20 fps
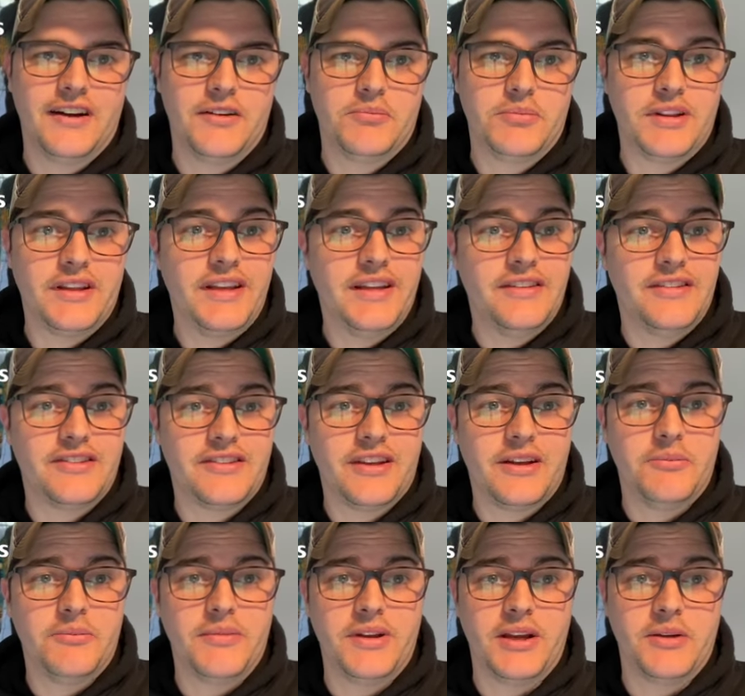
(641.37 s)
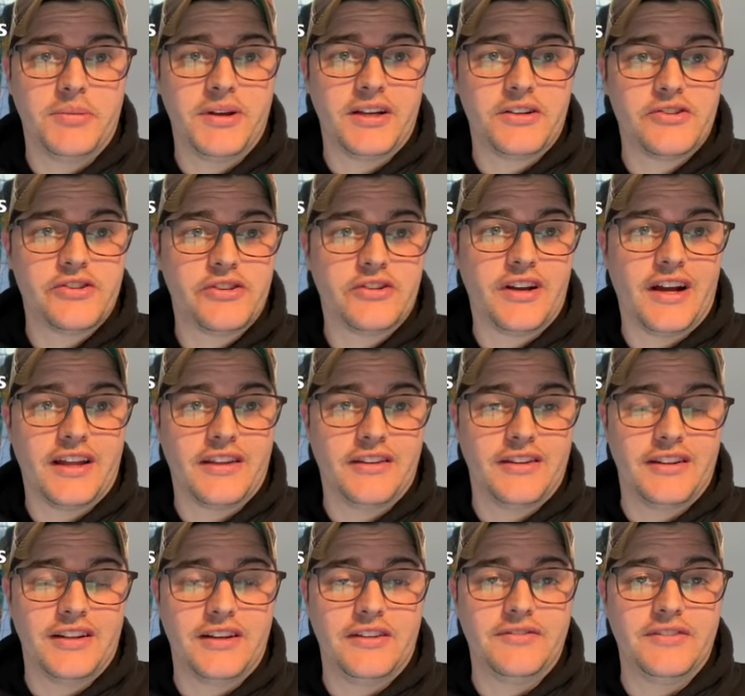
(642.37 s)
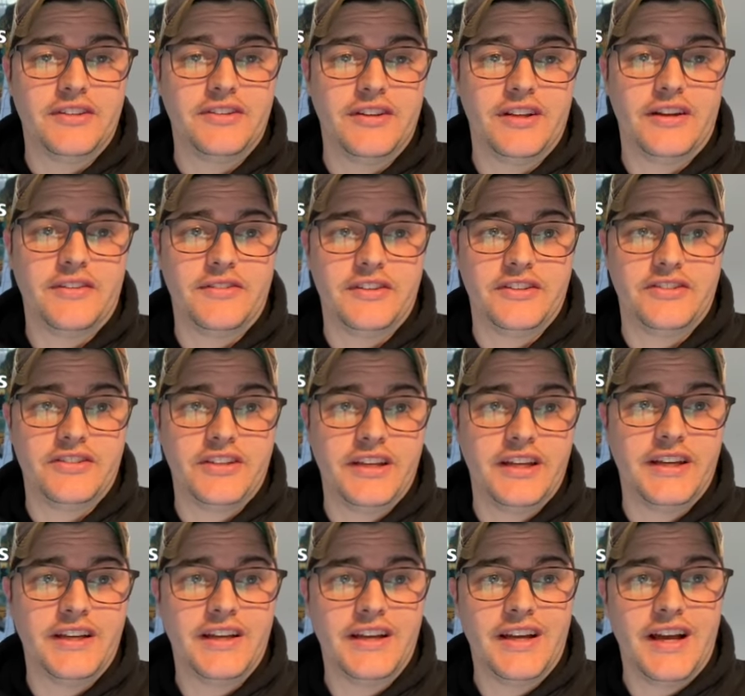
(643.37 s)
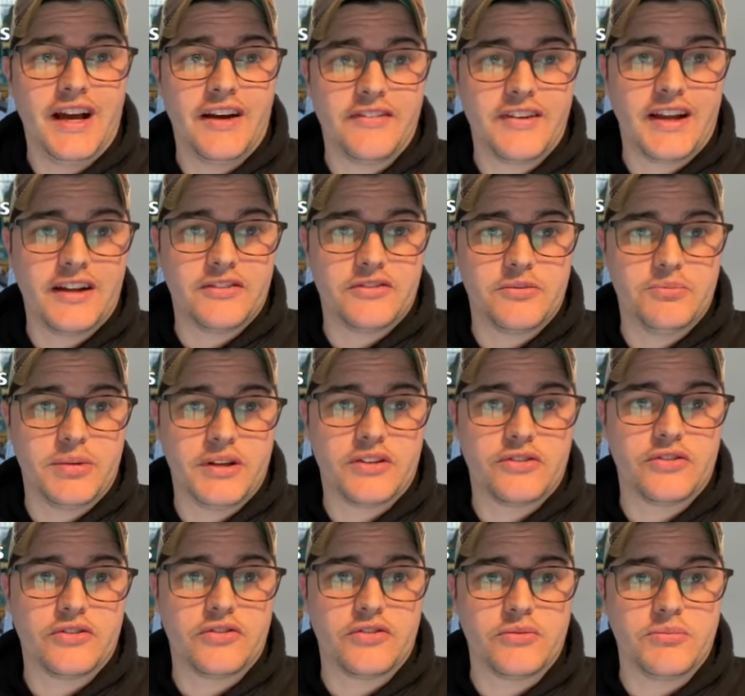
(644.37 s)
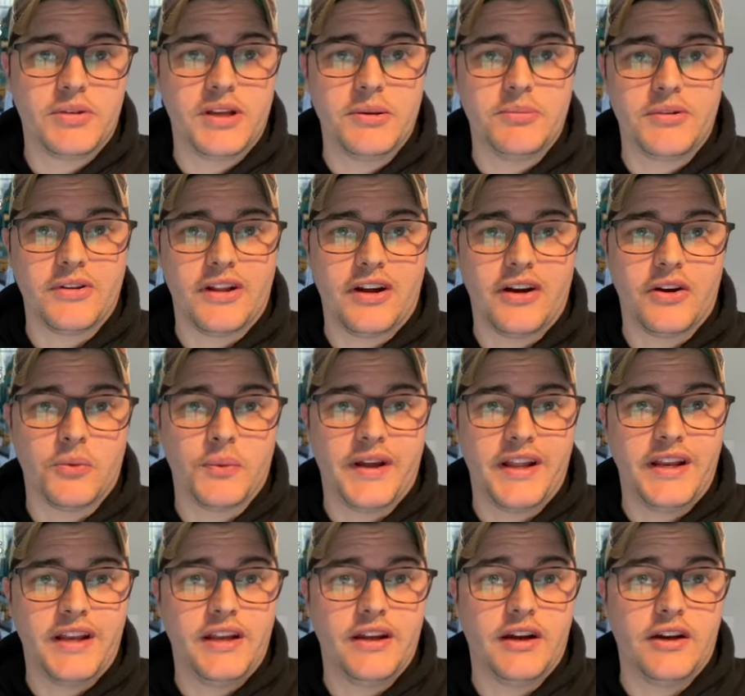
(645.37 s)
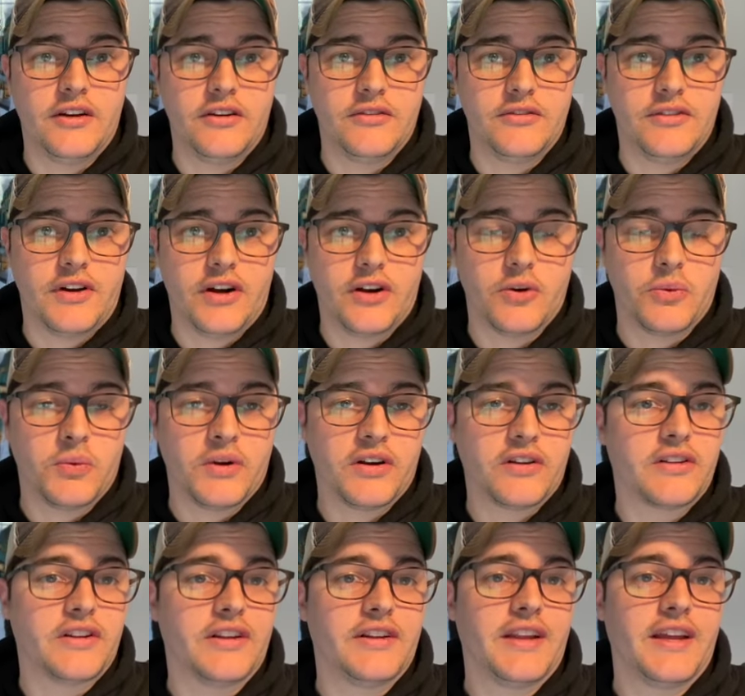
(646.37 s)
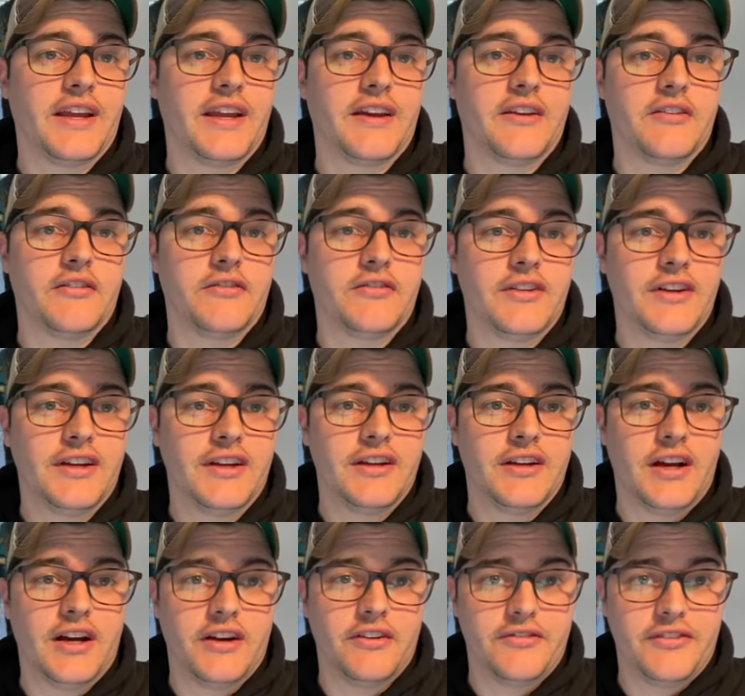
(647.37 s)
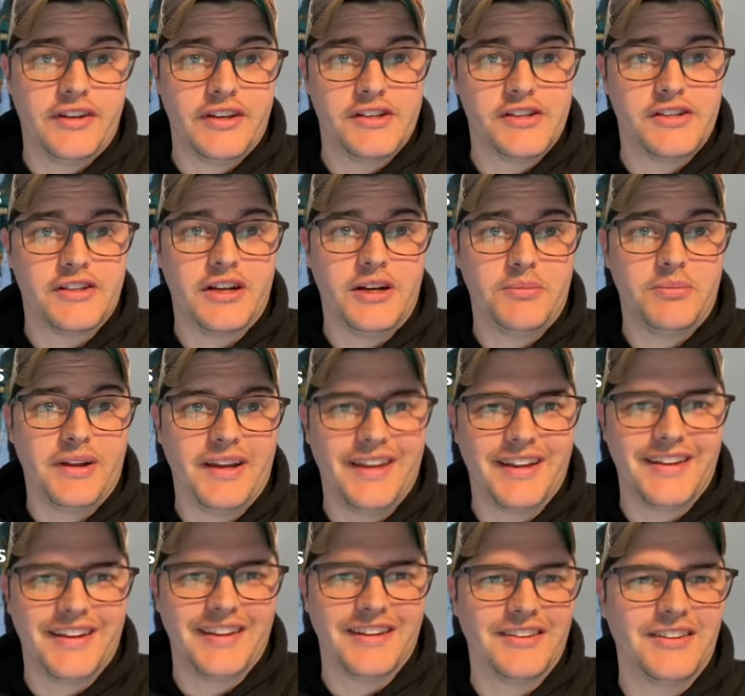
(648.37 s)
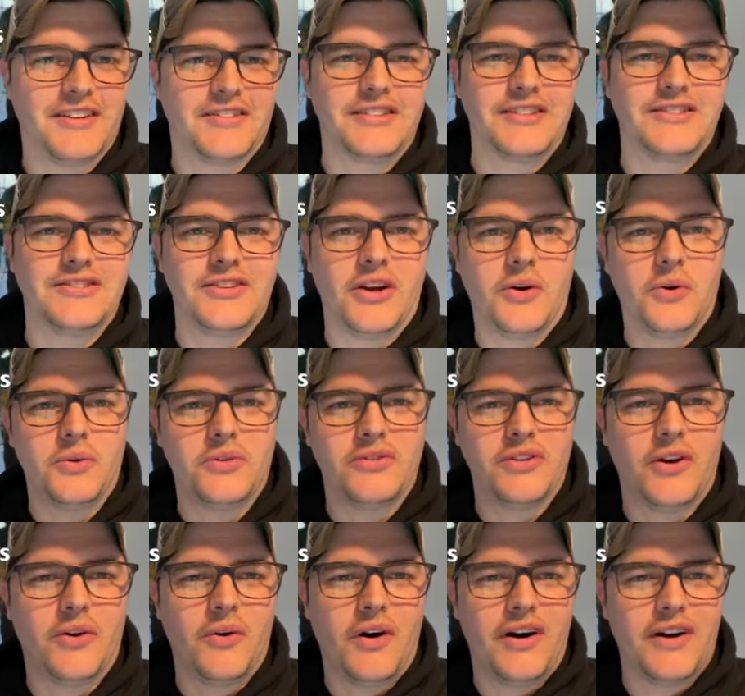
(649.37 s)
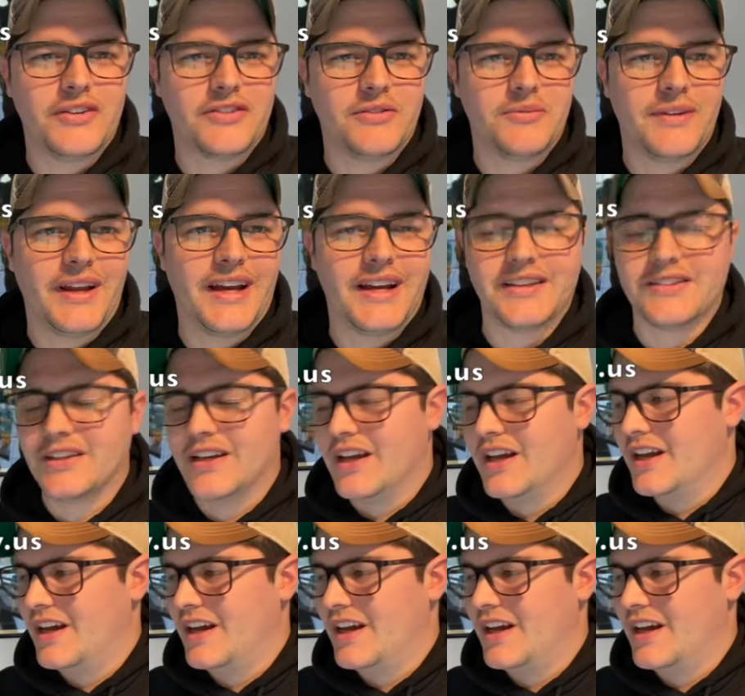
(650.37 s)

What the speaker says: Please send me a picture. I'd love to see it. I've gotten some pictures from people already of artwork that they have finished up, and it looks so awesome, guys.